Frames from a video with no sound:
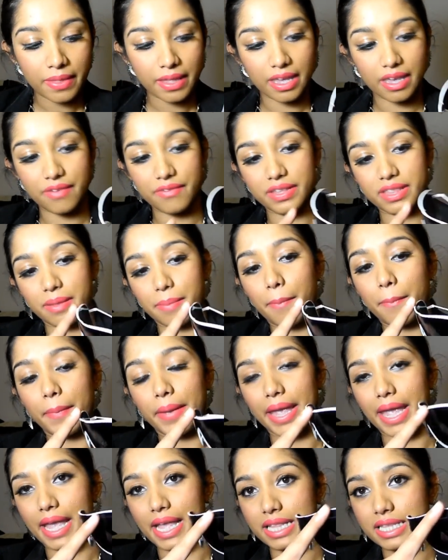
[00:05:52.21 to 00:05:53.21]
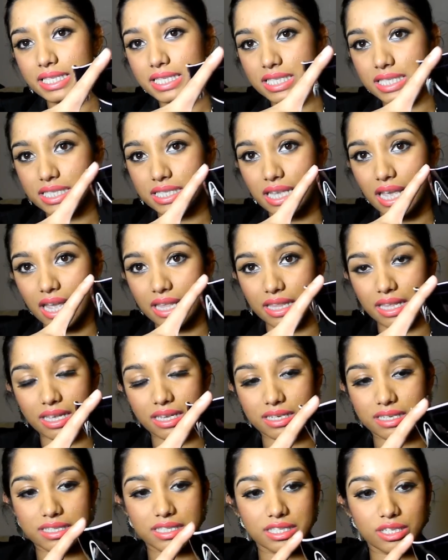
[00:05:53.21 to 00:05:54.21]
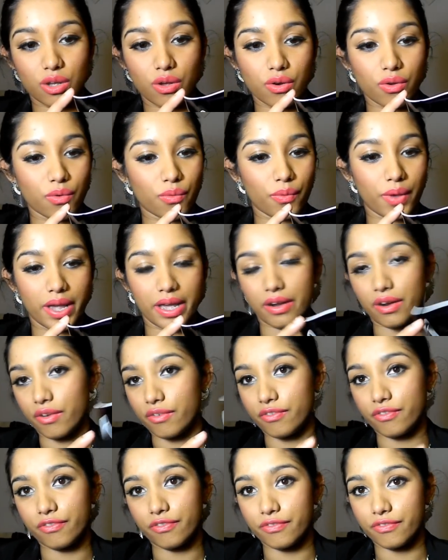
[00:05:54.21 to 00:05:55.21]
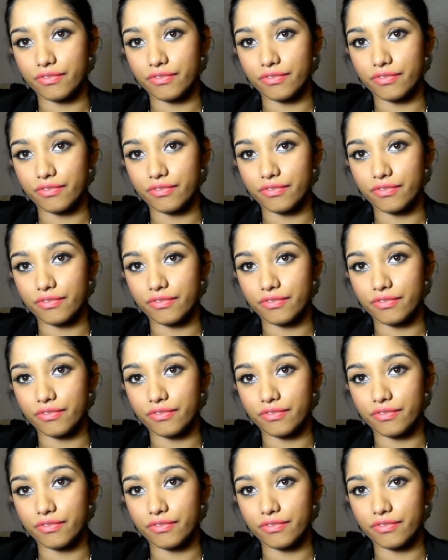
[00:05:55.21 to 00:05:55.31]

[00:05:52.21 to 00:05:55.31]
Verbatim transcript: even the paints i think it's gonna wear off